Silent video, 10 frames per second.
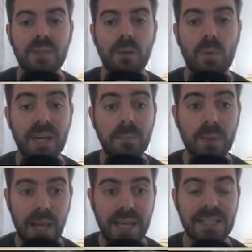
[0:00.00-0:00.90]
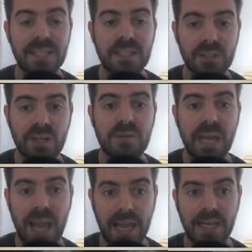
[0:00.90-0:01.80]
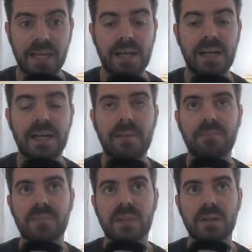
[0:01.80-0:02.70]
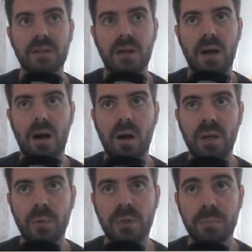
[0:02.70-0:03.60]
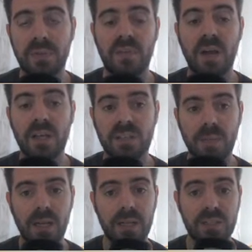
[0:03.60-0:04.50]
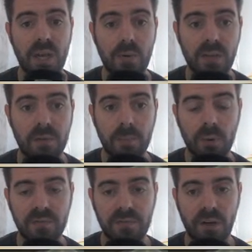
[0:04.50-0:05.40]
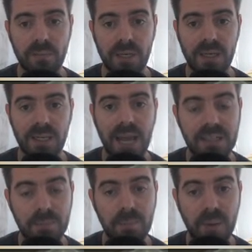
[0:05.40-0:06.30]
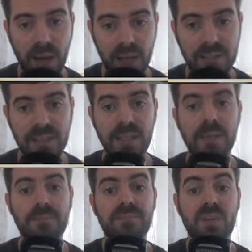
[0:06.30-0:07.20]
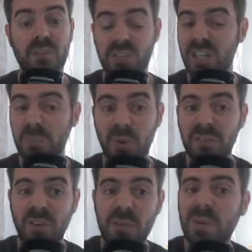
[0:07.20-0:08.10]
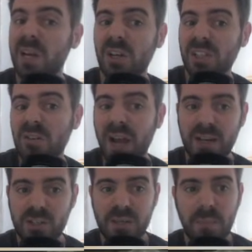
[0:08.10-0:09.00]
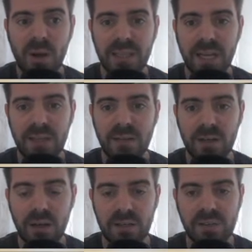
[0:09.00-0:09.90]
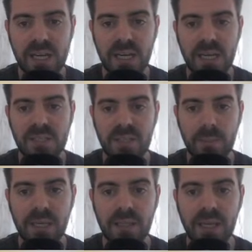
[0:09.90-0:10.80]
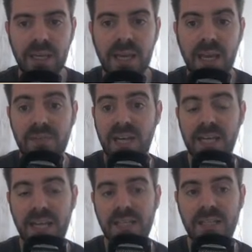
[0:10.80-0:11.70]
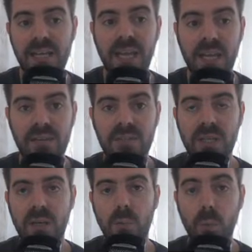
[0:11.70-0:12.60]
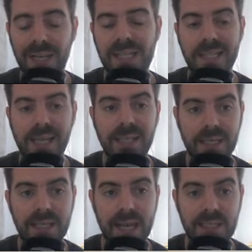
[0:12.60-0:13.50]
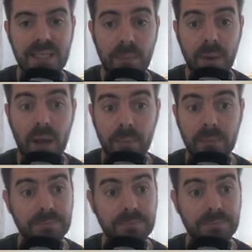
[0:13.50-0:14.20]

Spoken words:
When he plays, he does okay. I would prefer somebody like Tony for 0.5 million less, but for 6.5 million, I don't actually mind that. I think he's somebody that if Danny Ings leaves, will he take that next step up?